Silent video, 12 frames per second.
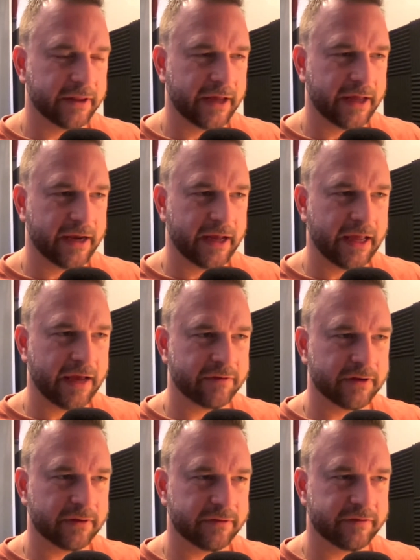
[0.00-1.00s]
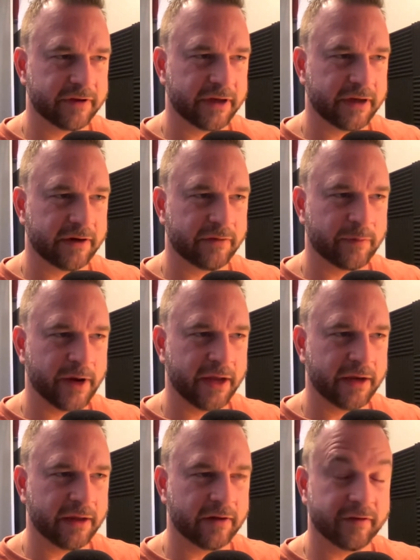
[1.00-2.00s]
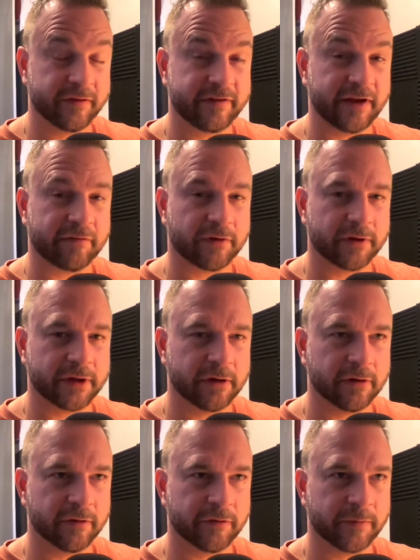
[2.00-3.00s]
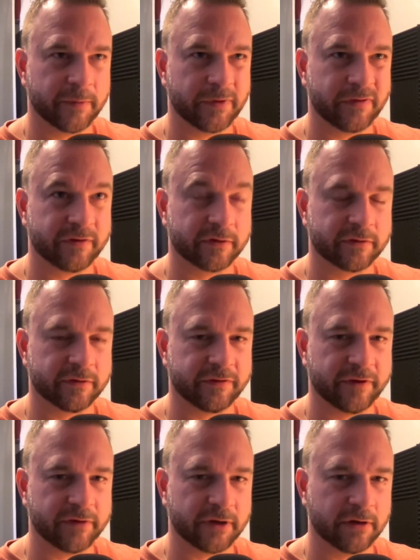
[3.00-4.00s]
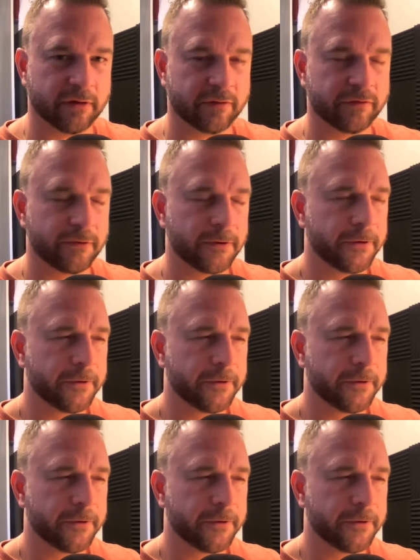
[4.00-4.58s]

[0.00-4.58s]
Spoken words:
that I haven't read in several years, maybe 6 or 7 years,